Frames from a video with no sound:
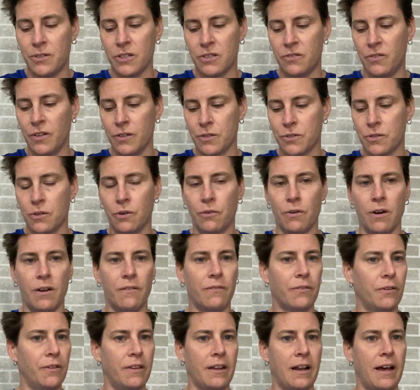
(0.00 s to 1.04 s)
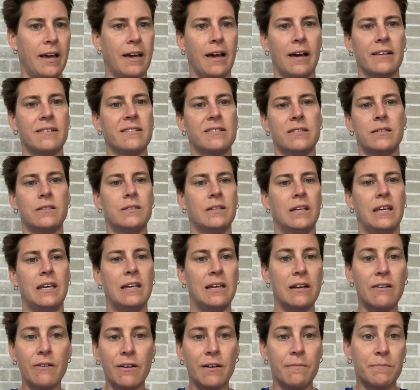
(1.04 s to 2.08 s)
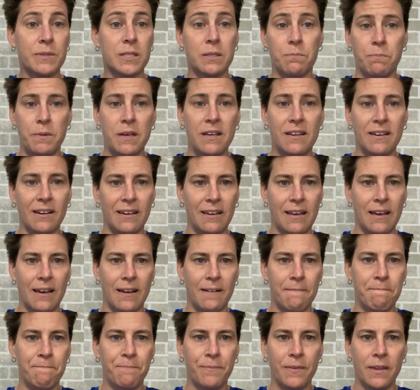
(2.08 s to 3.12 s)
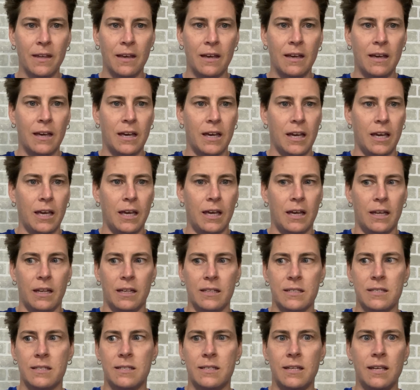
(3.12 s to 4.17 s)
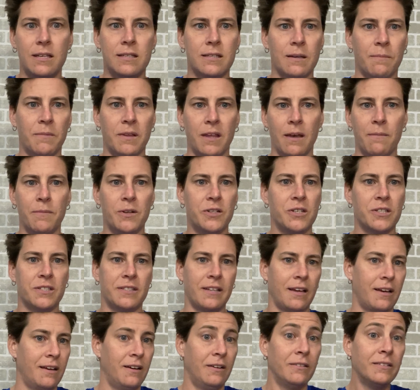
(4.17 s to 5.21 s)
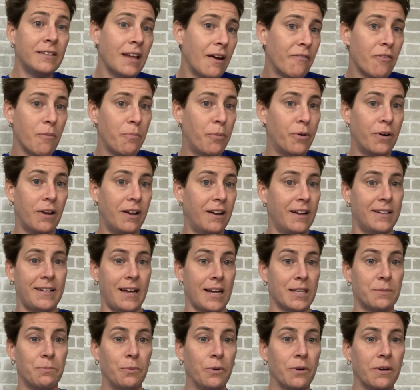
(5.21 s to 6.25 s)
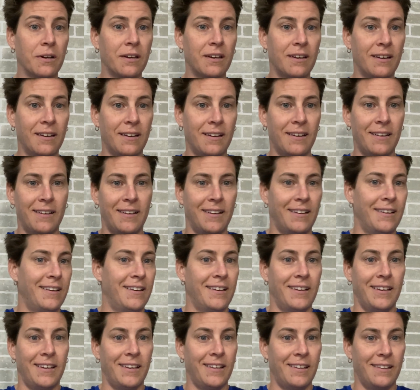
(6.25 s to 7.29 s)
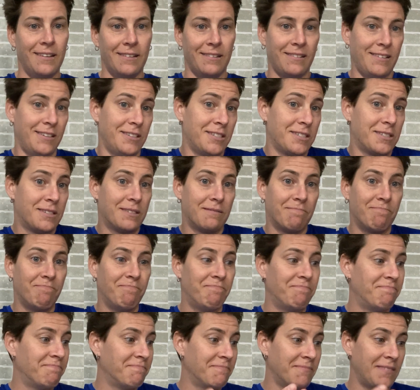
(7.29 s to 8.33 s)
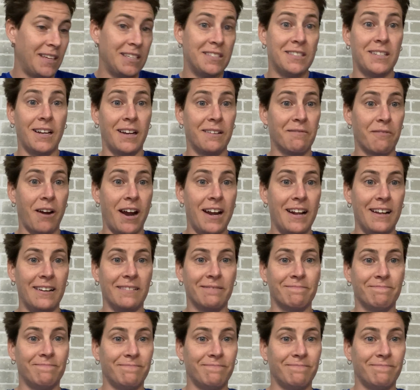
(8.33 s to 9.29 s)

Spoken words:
feel so grateful that I got to hear him speak again and see some of the images that he'll never put in a textbook. He's done writing,